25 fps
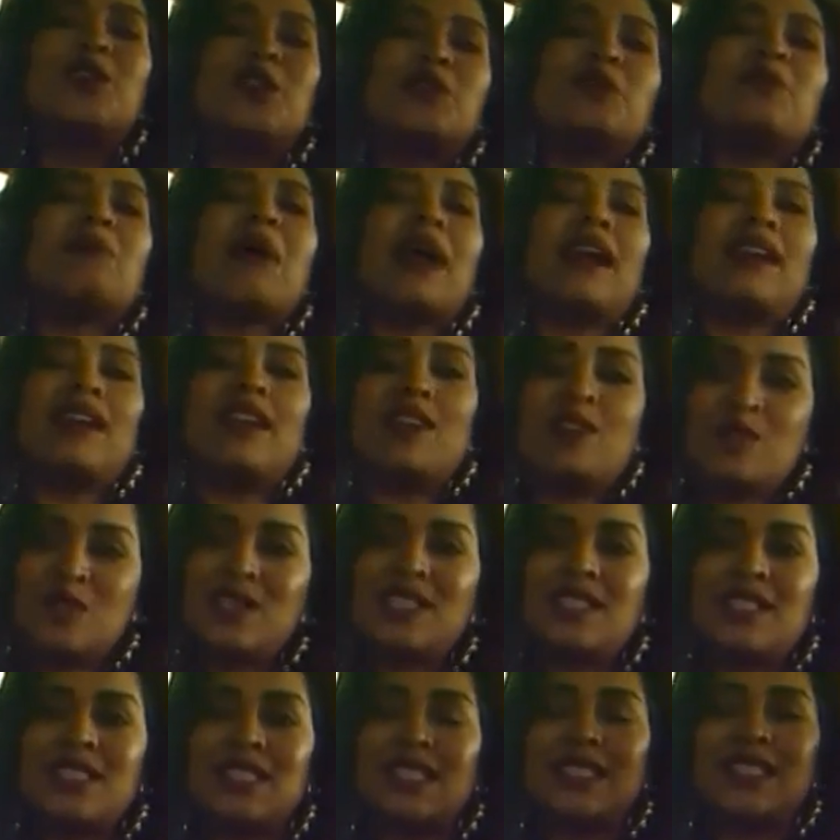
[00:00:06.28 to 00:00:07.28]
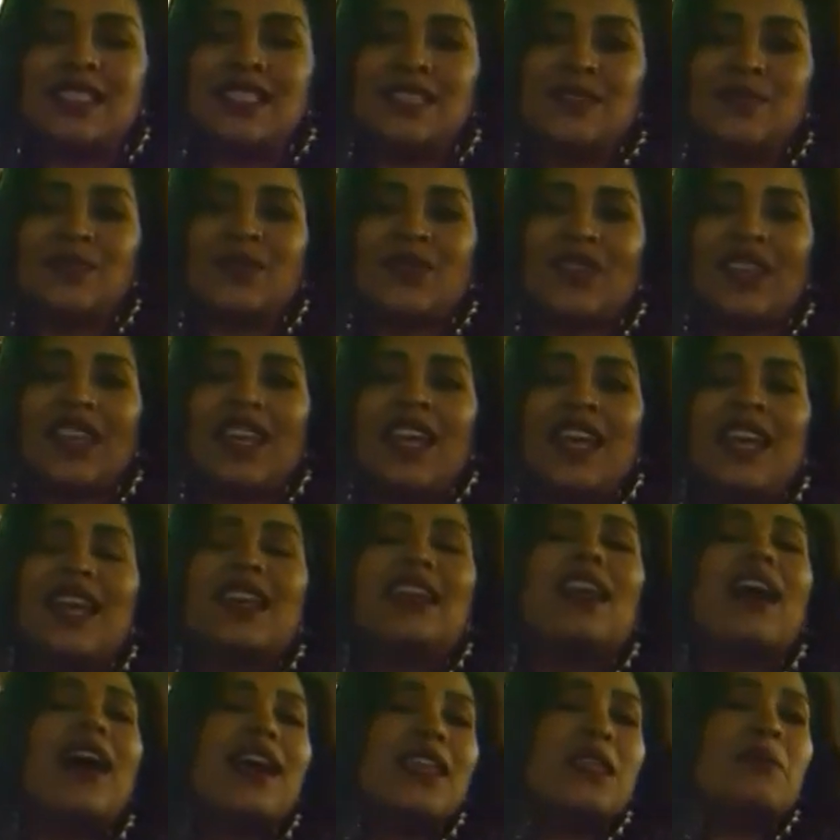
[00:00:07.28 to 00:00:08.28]
to marry a Christian,
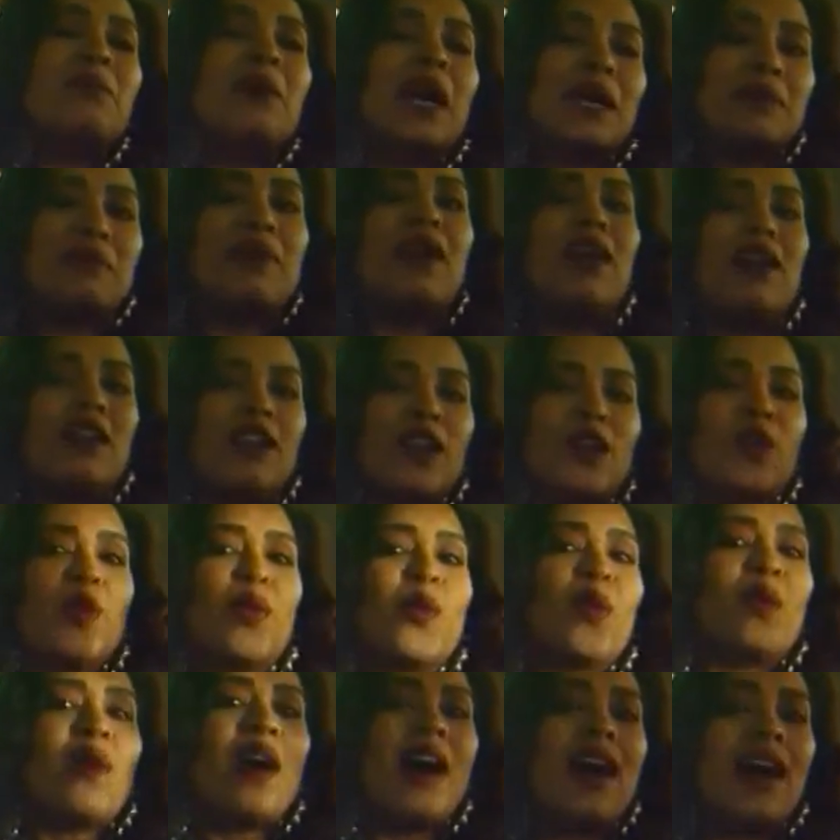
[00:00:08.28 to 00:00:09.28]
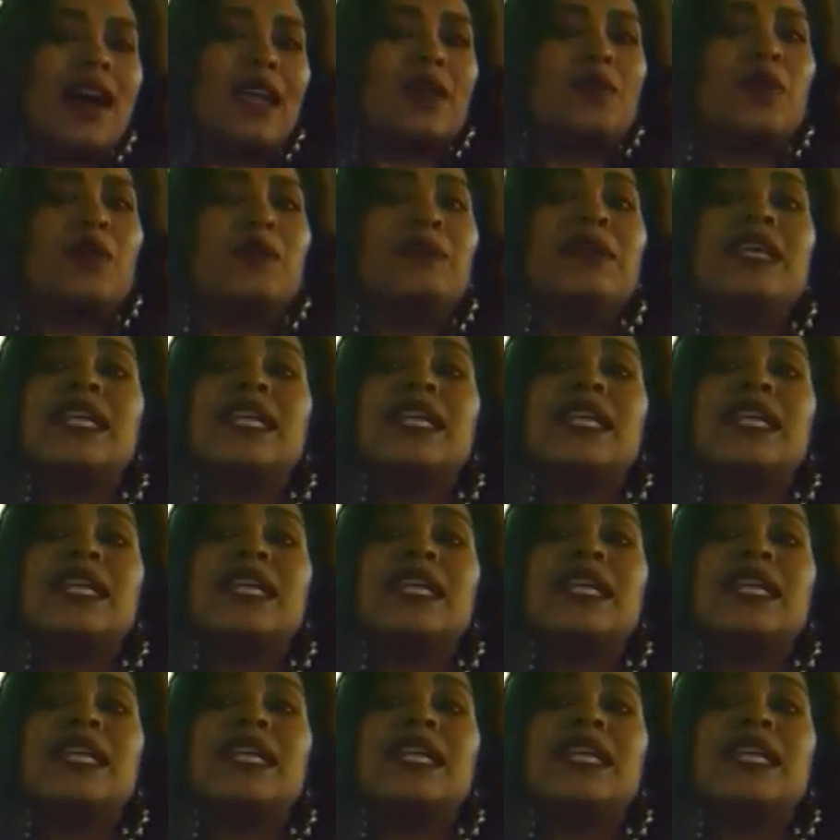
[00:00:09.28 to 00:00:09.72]
neither my partner nor I would be